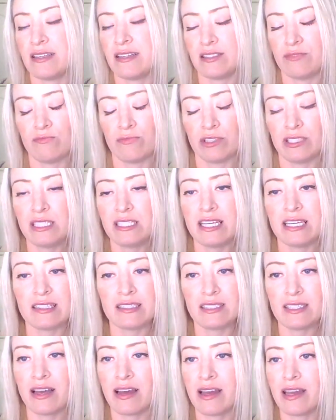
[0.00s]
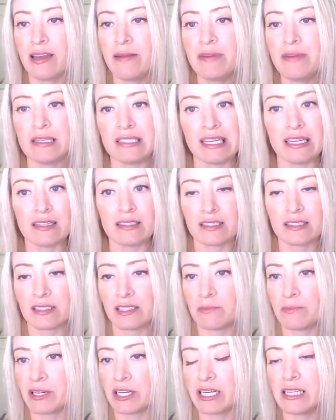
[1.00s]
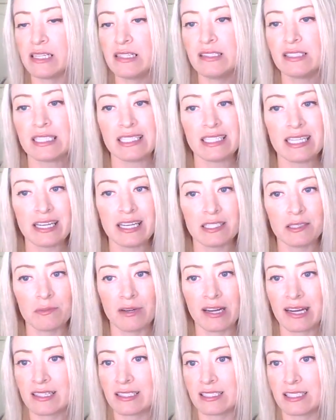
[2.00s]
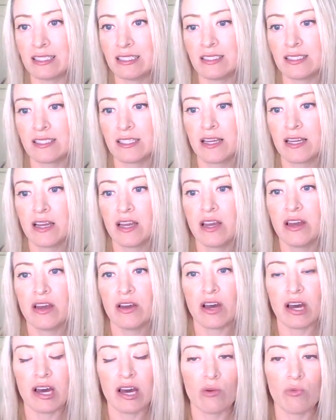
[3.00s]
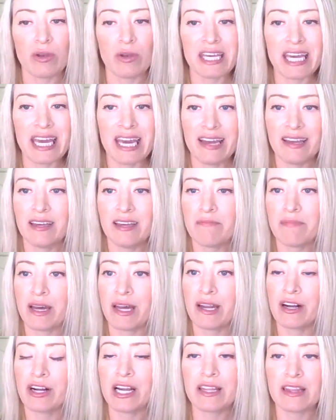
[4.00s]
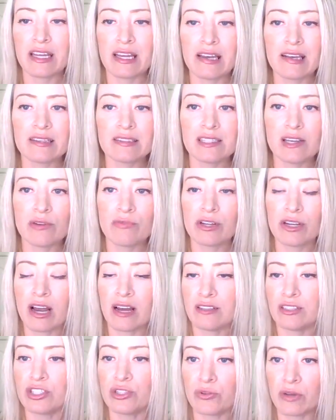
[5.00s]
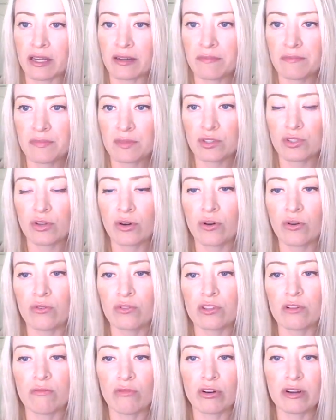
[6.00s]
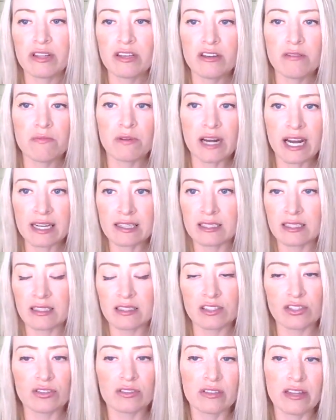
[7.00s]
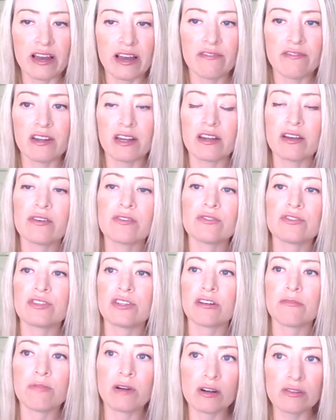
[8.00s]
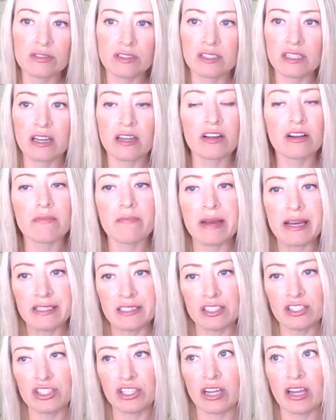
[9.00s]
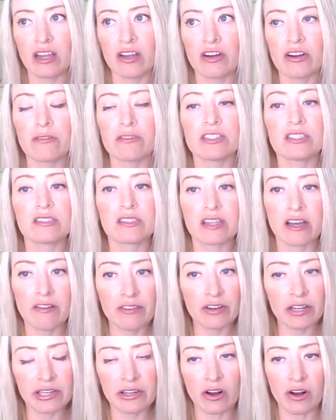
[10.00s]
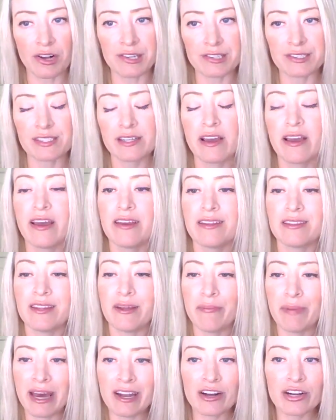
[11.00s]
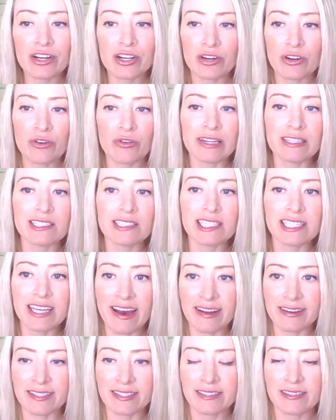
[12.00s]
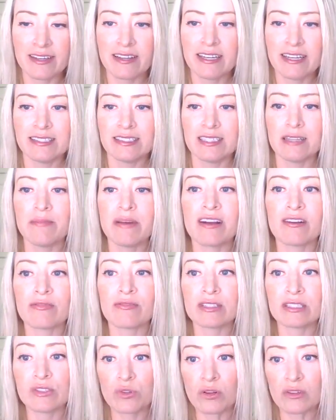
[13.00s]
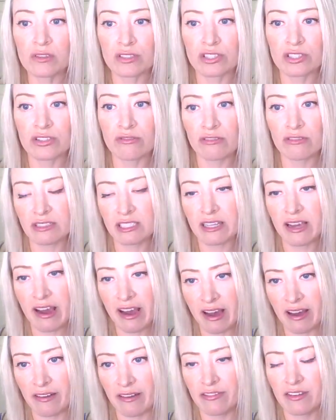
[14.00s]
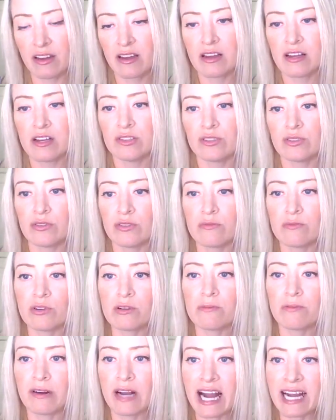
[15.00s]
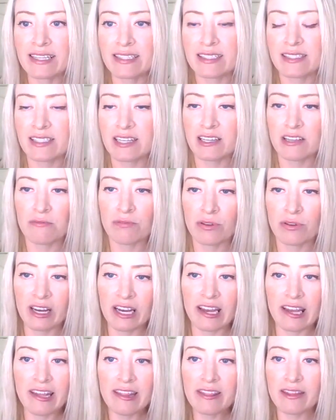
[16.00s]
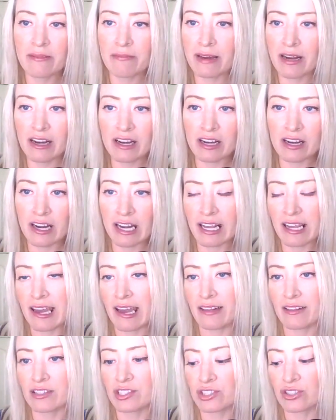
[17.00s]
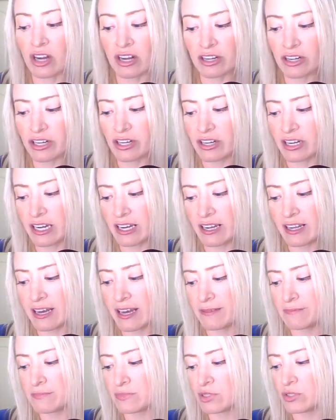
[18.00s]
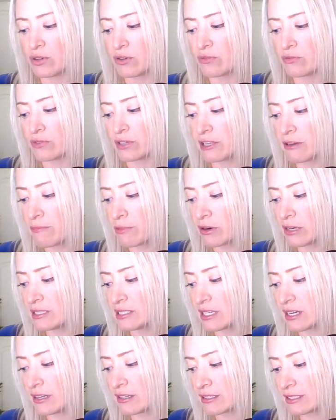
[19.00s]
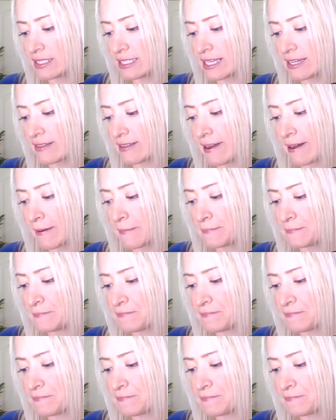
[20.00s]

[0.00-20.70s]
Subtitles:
really takes time, it takes experience, it takes practice. We can't get better at things that we're not doing. So the more that you practice your live videos, your posting, your messaging, your discovery calls, the better you're going to get, the better results you're going to have. So the more practice that you put in, the better you're going to get, the stronger you're going to get. So really important to understand that.